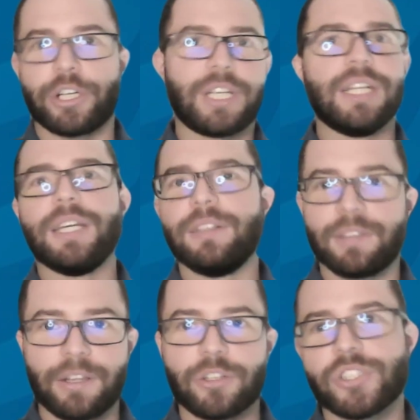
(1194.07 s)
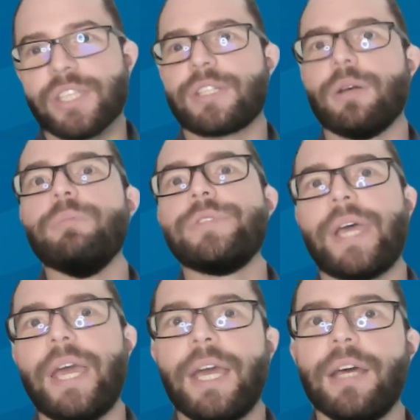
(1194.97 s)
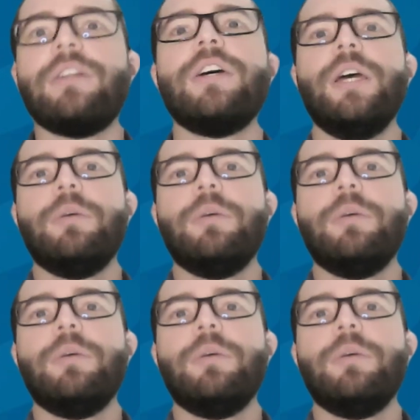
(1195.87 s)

getting into their systems and